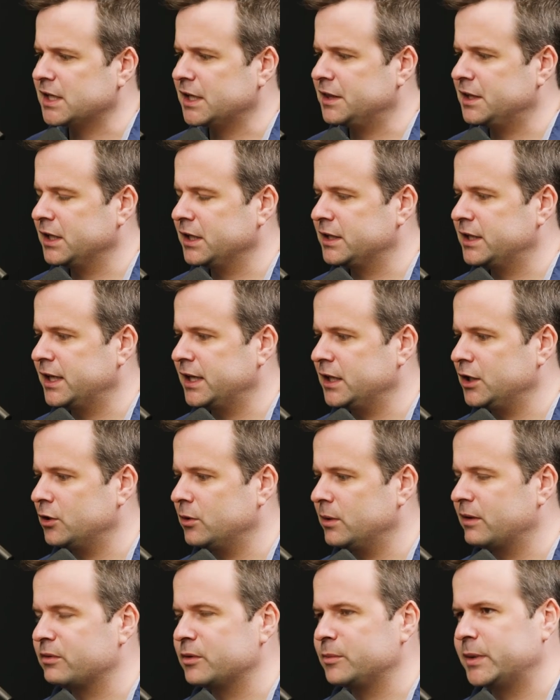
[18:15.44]
I think that, you
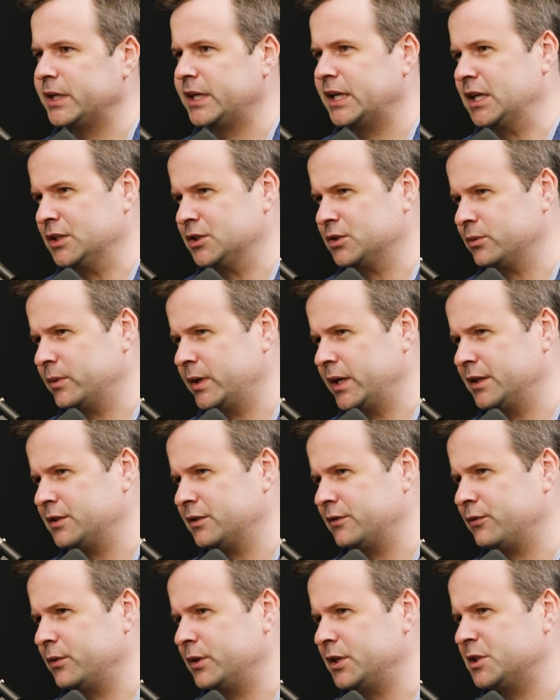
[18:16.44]
know, everybody has the right
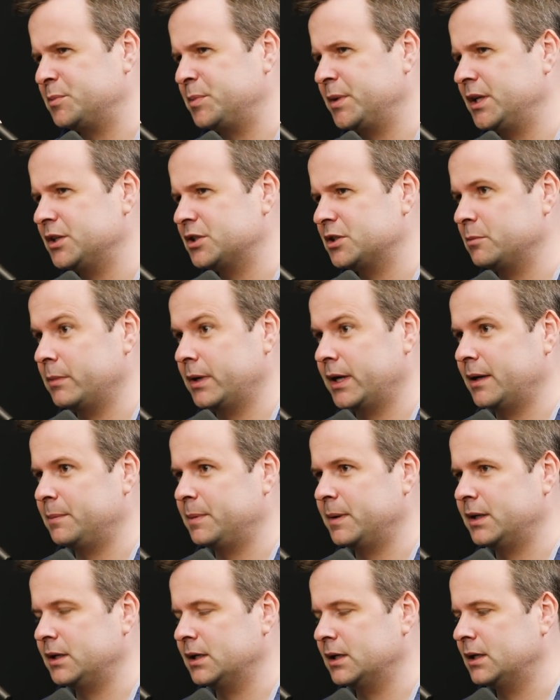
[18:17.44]
to free speech, in my
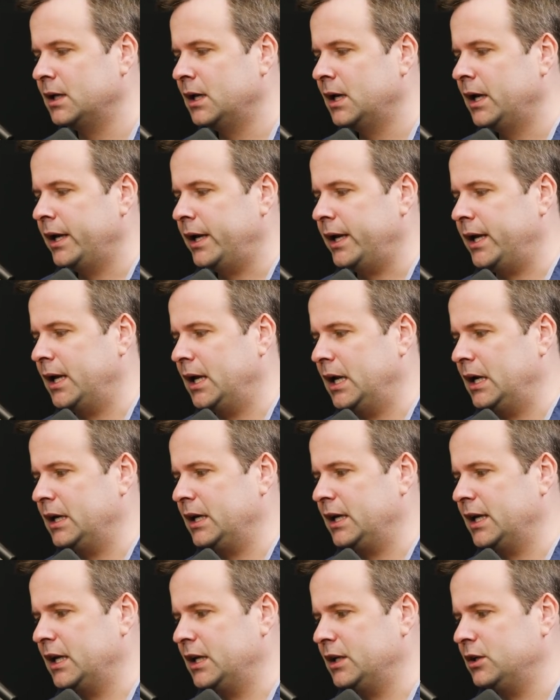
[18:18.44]
opinion. And
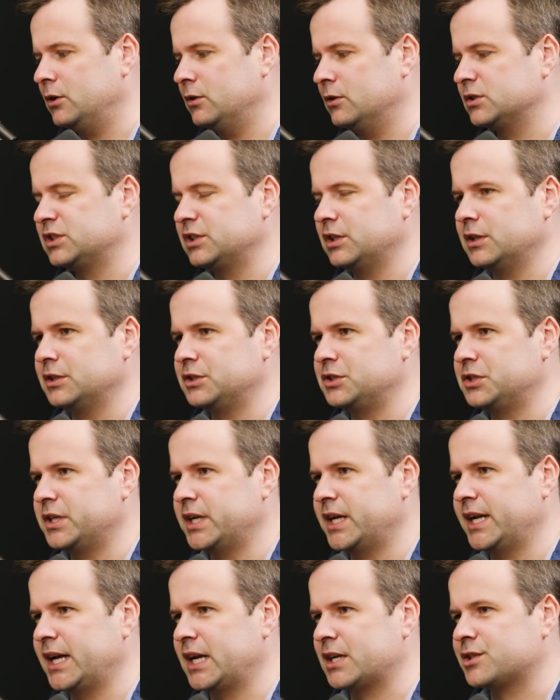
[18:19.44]
again, you know, as long as you're
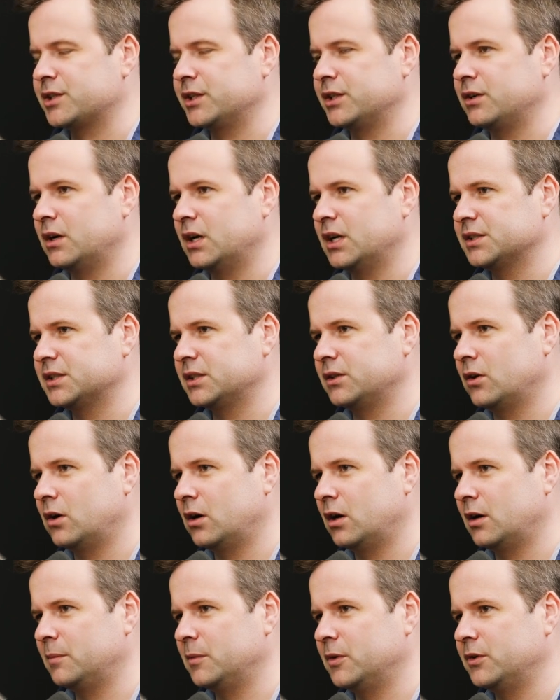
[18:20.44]
not actually causing
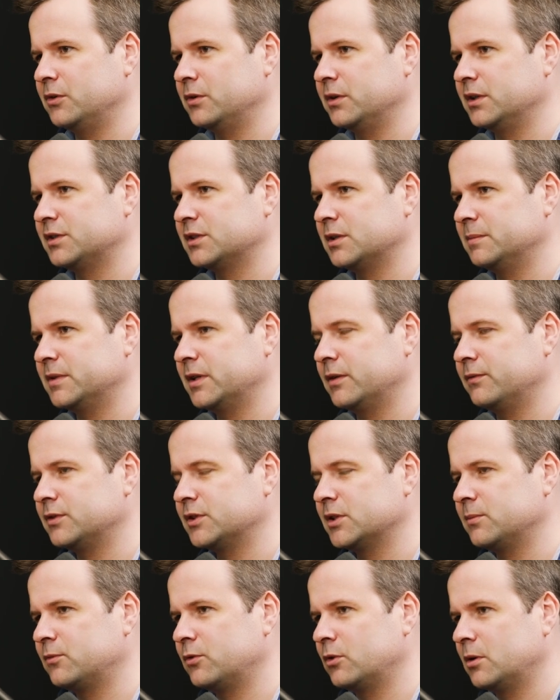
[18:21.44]
harm or doing some, t-
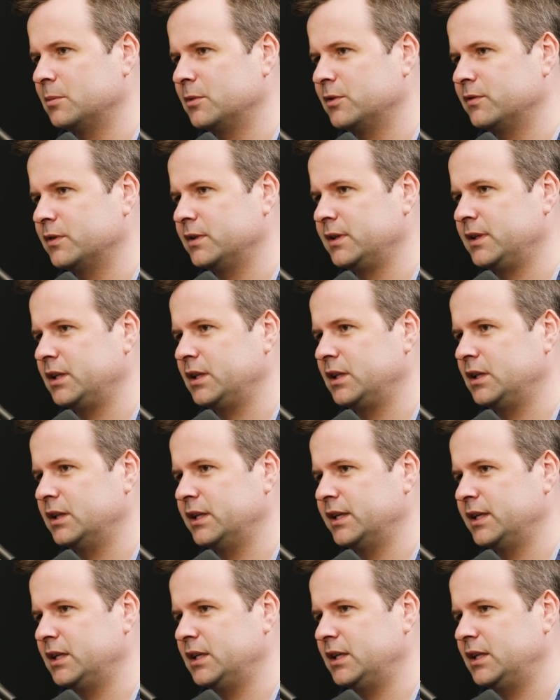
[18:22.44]
some form of Ill-
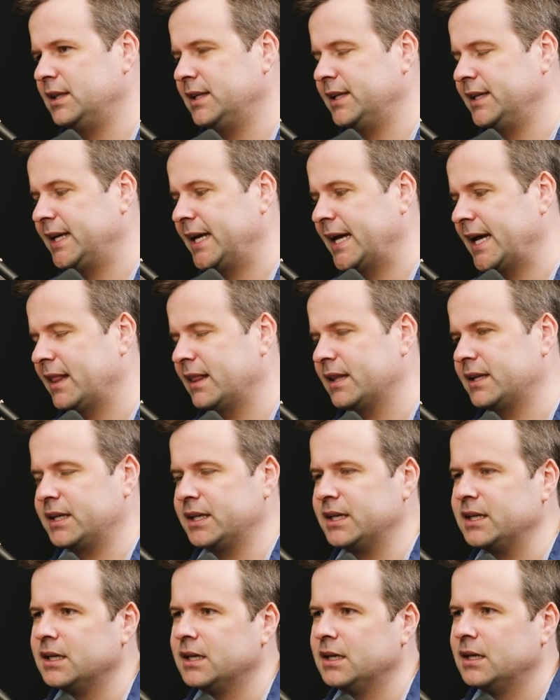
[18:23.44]

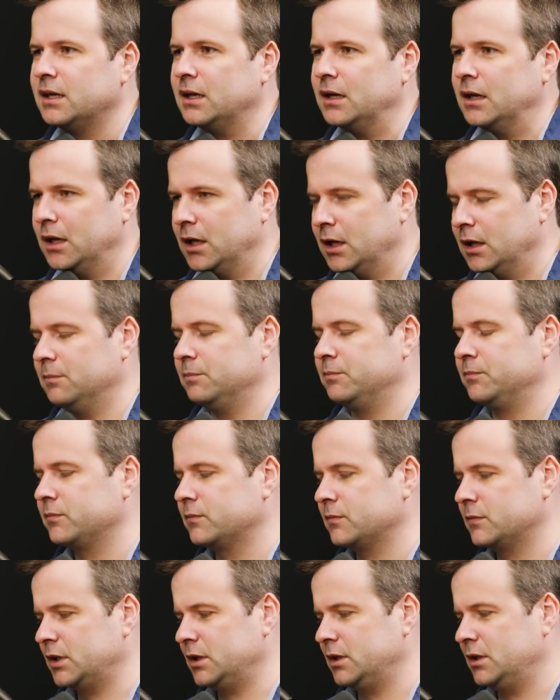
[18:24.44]
illegality, um,
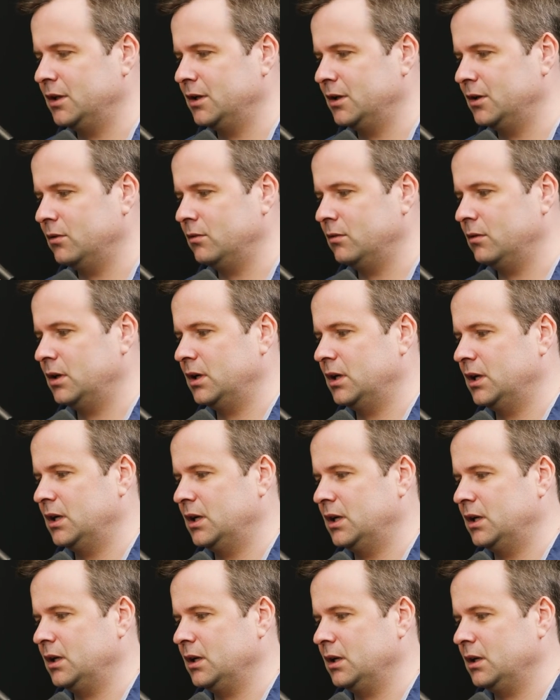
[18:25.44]
you know,
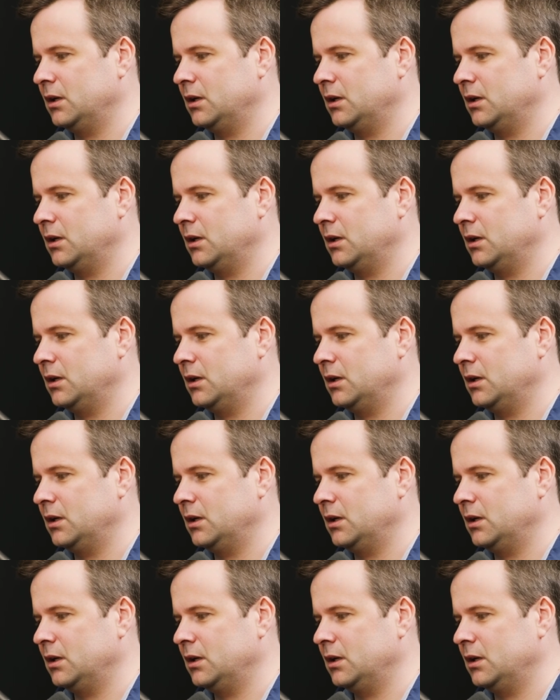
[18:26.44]
uh,